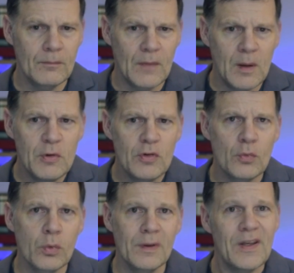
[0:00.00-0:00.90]

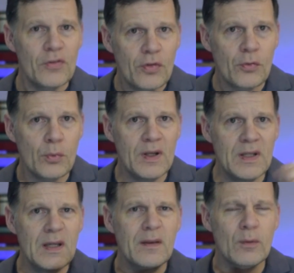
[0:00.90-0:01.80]
images were less
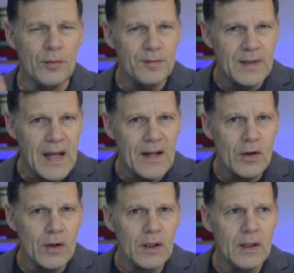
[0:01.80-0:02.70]
3D. They were
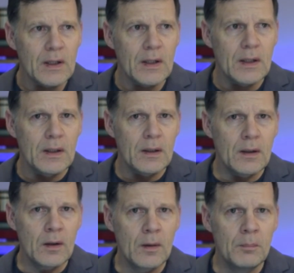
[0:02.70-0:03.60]
flatter.
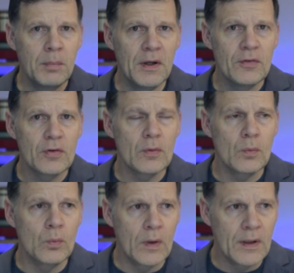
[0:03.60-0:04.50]
But
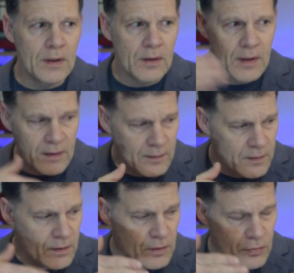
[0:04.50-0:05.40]
when I had
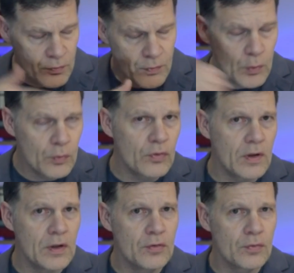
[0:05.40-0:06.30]
the phono
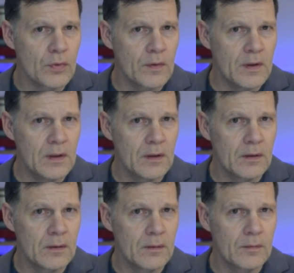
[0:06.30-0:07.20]
stage for
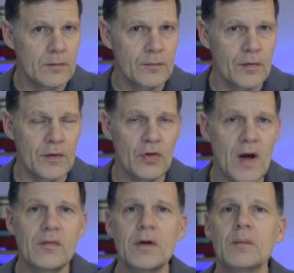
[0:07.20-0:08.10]
the
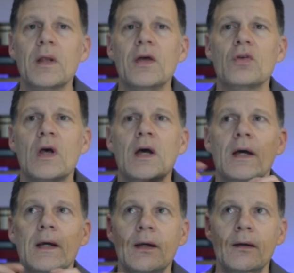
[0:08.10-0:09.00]
Java in place,
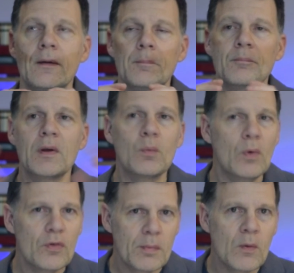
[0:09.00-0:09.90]
it
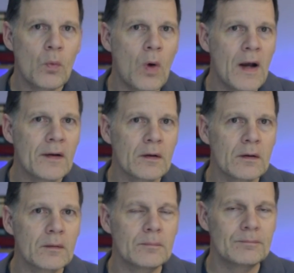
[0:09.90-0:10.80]
was a bit
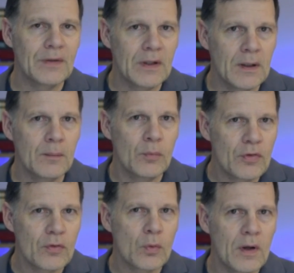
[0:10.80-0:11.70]
wider.
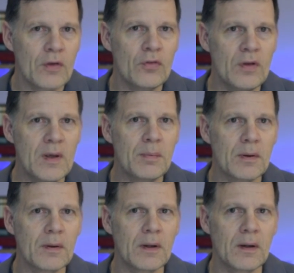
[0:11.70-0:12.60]
Wasn't quite as deep.
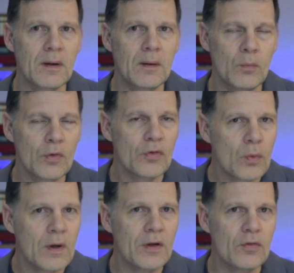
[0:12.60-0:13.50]
Wasn't
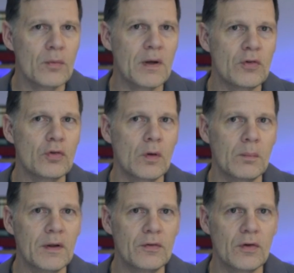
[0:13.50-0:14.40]
quite as dimensional.
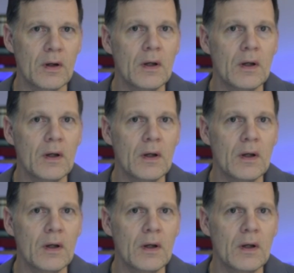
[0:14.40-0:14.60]
But it